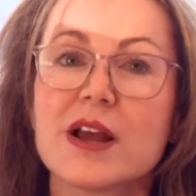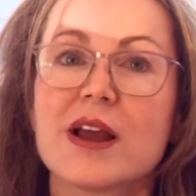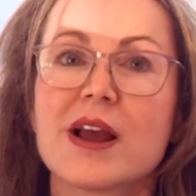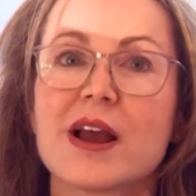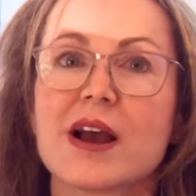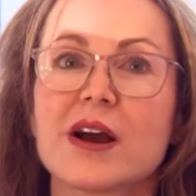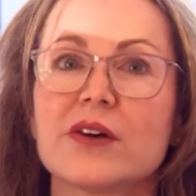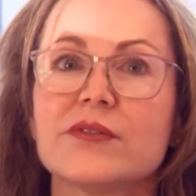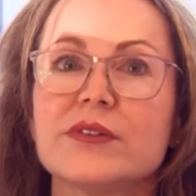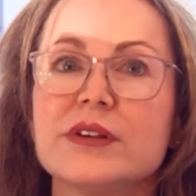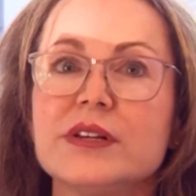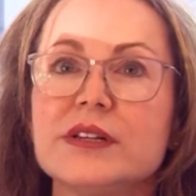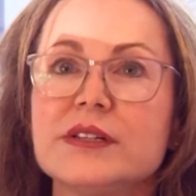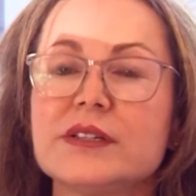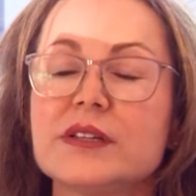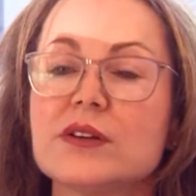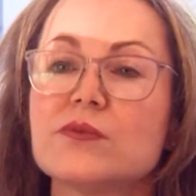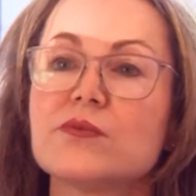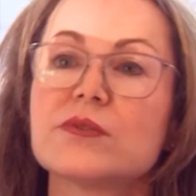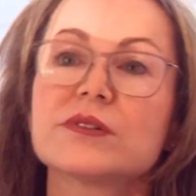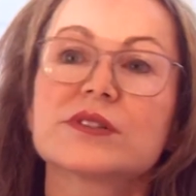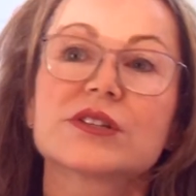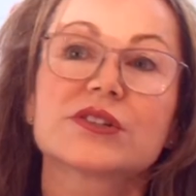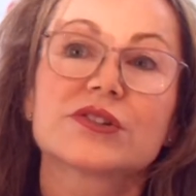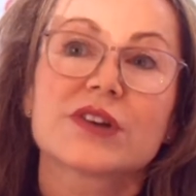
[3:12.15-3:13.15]
how easy it
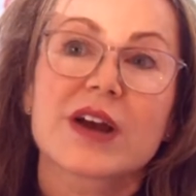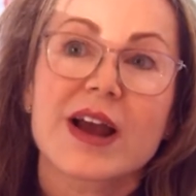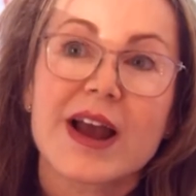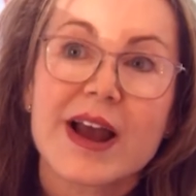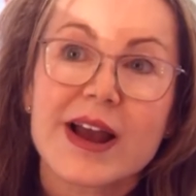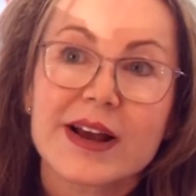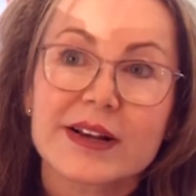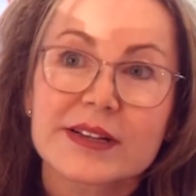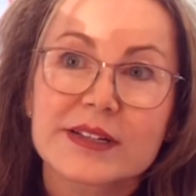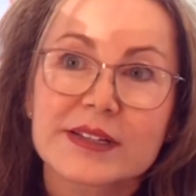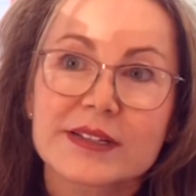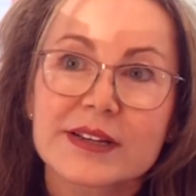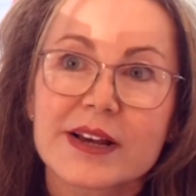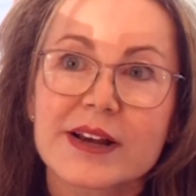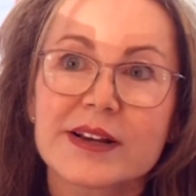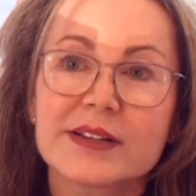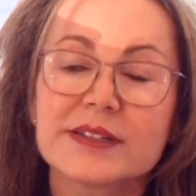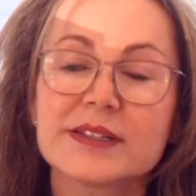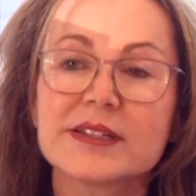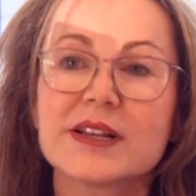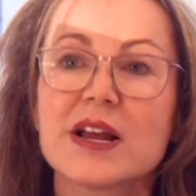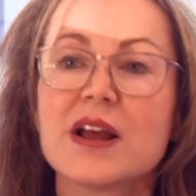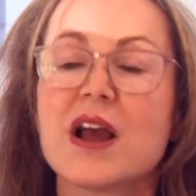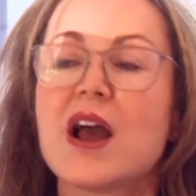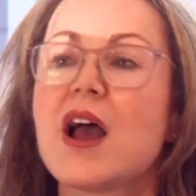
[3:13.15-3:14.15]
was to access.